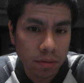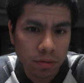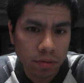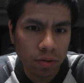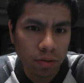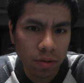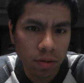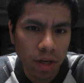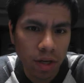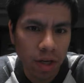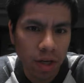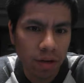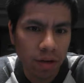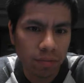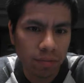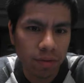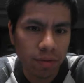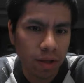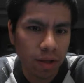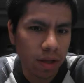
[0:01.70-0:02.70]
Good
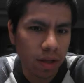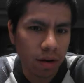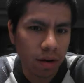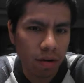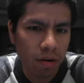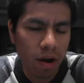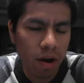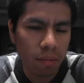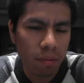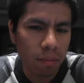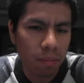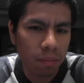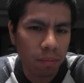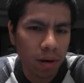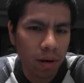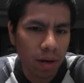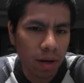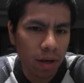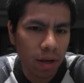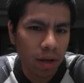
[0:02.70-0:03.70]
evening,
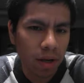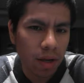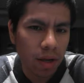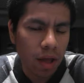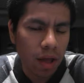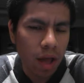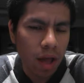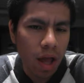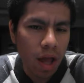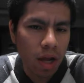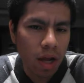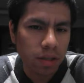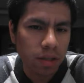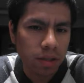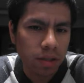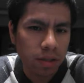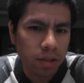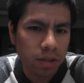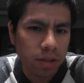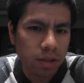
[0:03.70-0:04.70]
everybody. And
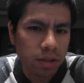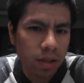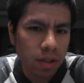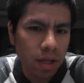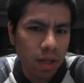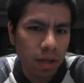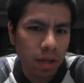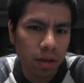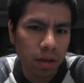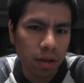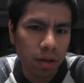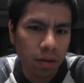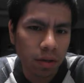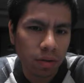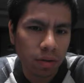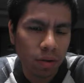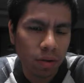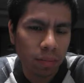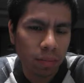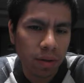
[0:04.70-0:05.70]
this is an
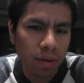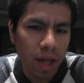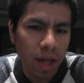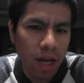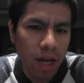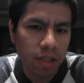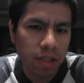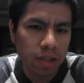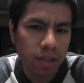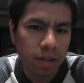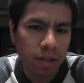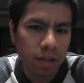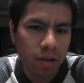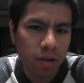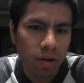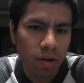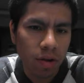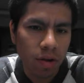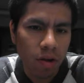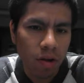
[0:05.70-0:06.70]
interpretation
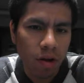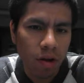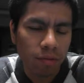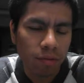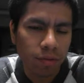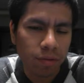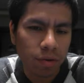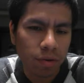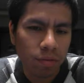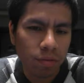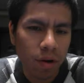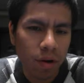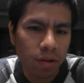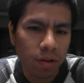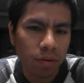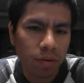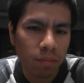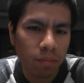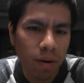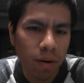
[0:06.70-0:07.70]
of
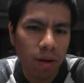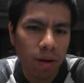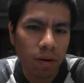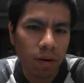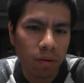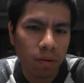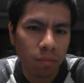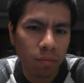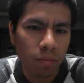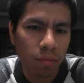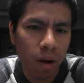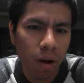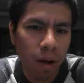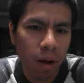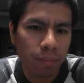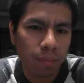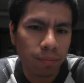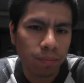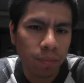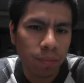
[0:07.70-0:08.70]
Toronto Mayor
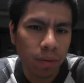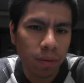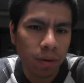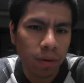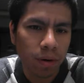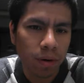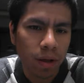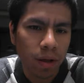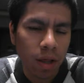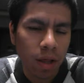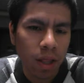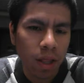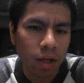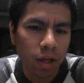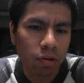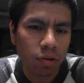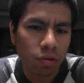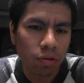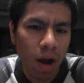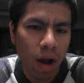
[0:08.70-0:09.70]
Rob Ford, the
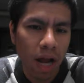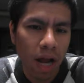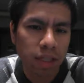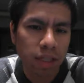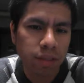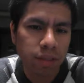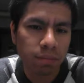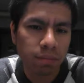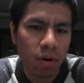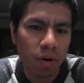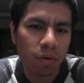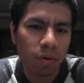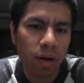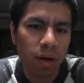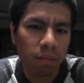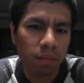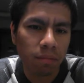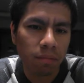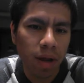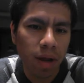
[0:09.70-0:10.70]

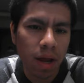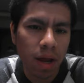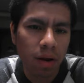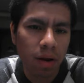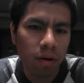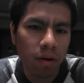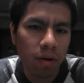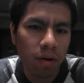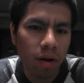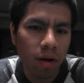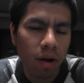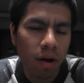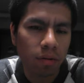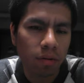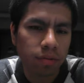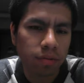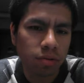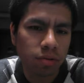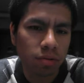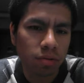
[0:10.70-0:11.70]
crack-smoking mayor
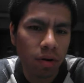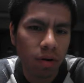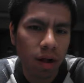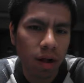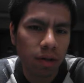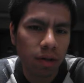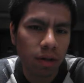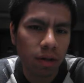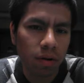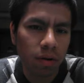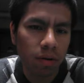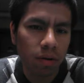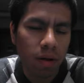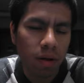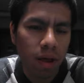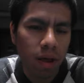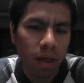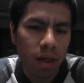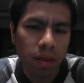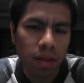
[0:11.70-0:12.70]
of Toronto.
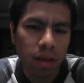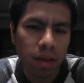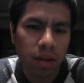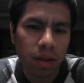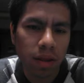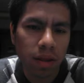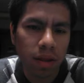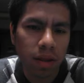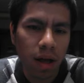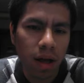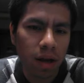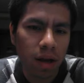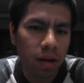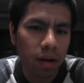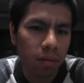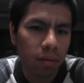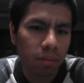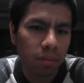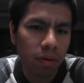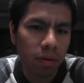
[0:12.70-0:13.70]
This is not an
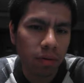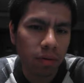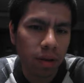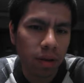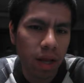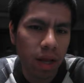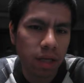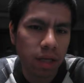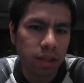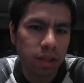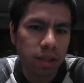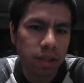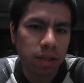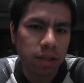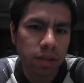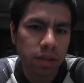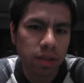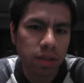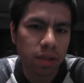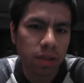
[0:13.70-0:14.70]
impersonation,
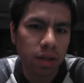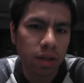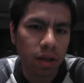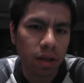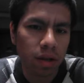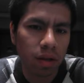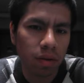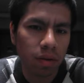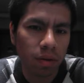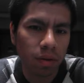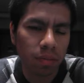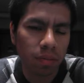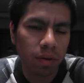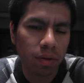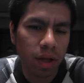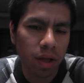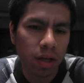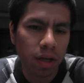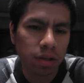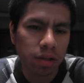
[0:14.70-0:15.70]
just an
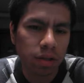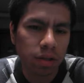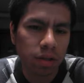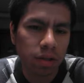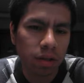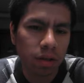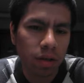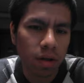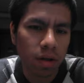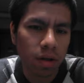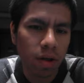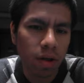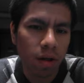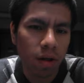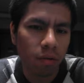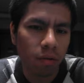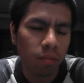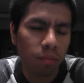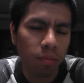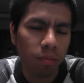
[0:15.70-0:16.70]
interpretation
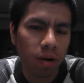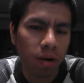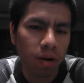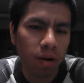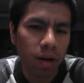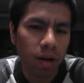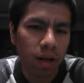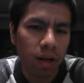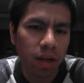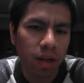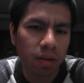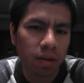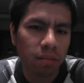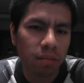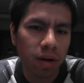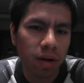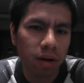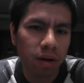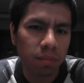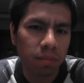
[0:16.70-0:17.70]
of what he
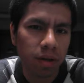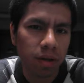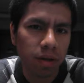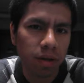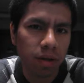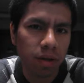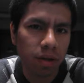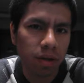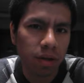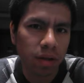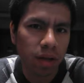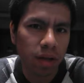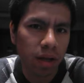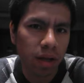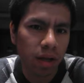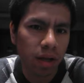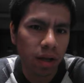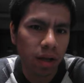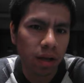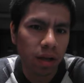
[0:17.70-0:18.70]
might be
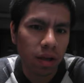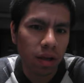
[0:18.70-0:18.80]
thinking.